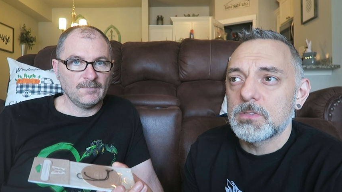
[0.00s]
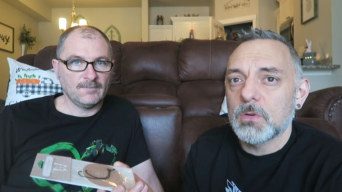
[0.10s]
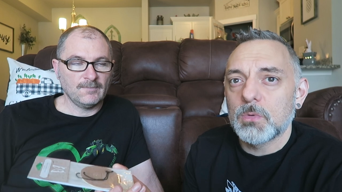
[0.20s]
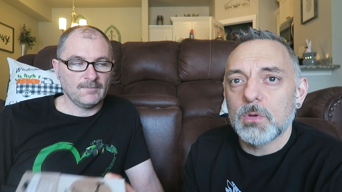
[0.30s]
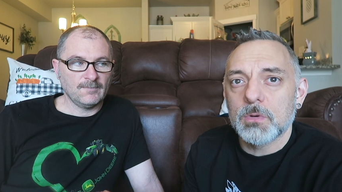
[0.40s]

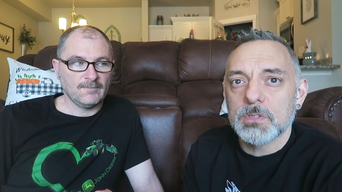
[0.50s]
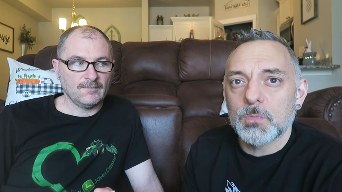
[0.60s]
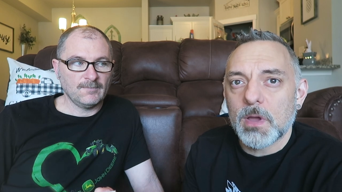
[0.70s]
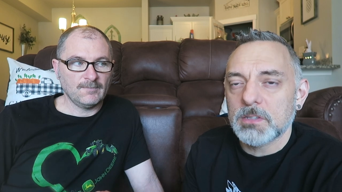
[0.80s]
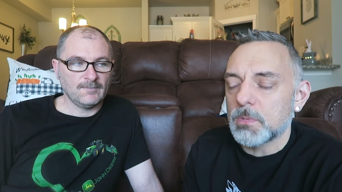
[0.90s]
Speaker 1: So we ordered some
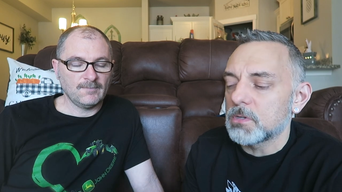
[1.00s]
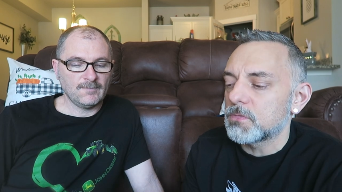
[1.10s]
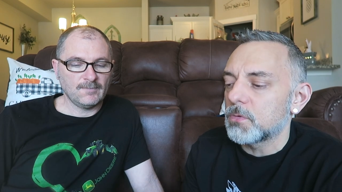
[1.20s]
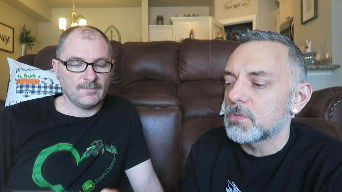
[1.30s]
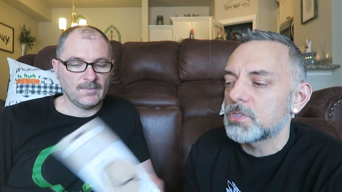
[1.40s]
wax bars
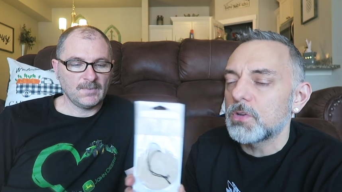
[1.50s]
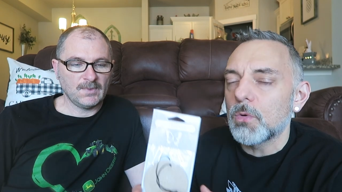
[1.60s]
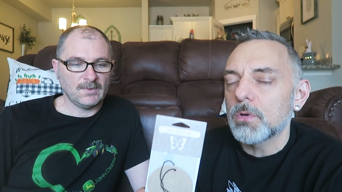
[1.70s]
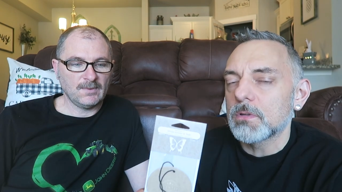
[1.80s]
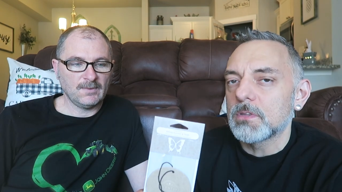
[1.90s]
for her, and she
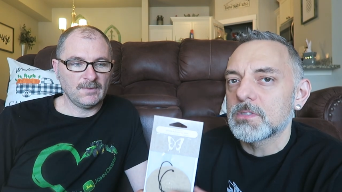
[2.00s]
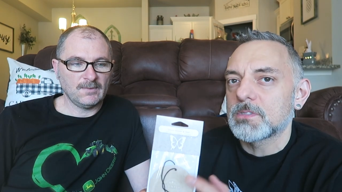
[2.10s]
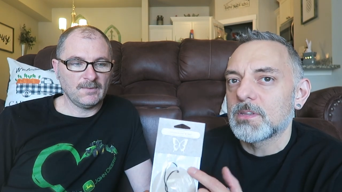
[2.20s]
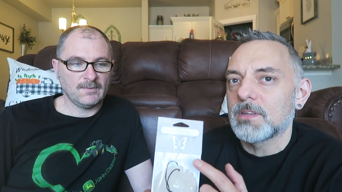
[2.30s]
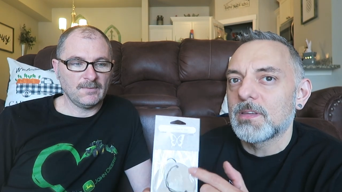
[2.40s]
ordered this
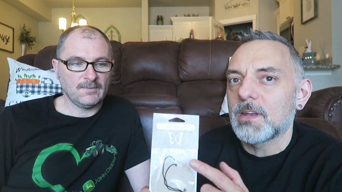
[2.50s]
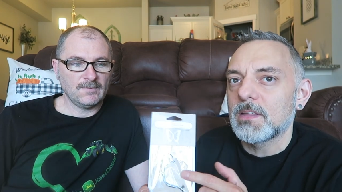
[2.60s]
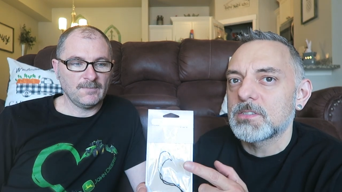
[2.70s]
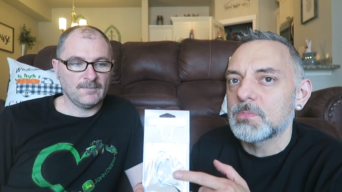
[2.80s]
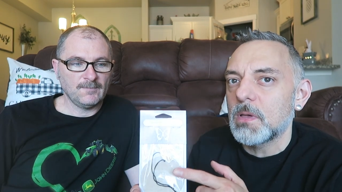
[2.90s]
scent, and
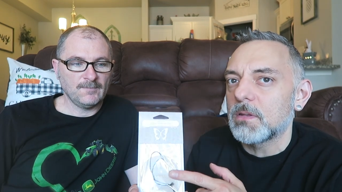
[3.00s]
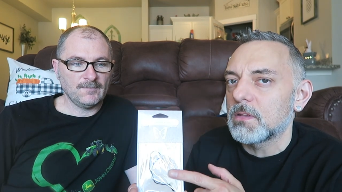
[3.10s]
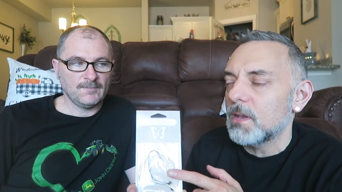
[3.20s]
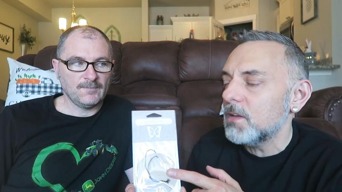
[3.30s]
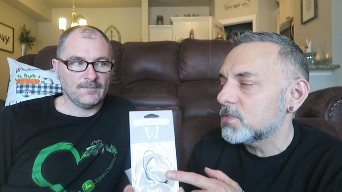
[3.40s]
I smelled
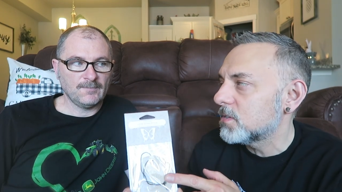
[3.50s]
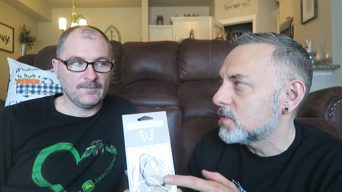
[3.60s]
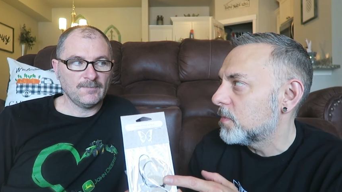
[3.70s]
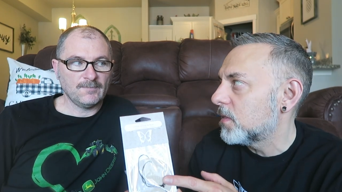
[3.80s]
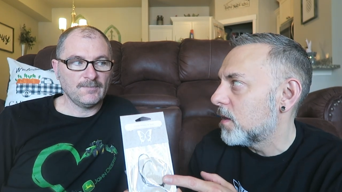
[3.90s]
it, and actually
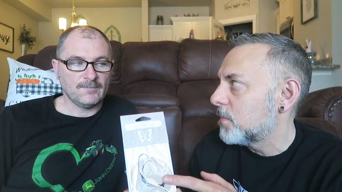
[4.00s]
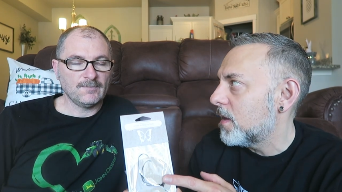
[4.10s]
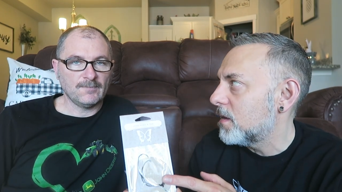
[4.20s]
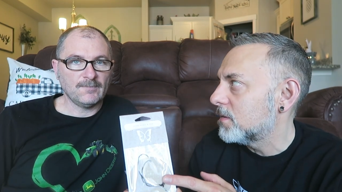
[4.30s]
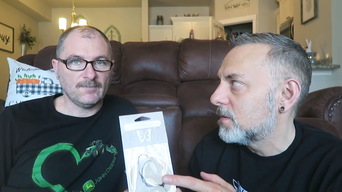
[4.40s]
didn't smell that
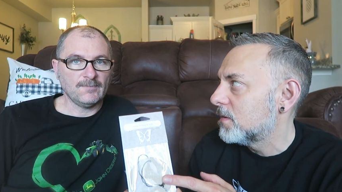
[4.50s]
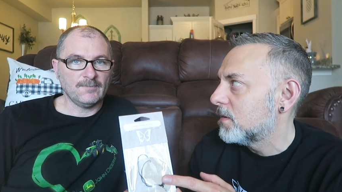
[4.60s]
bad.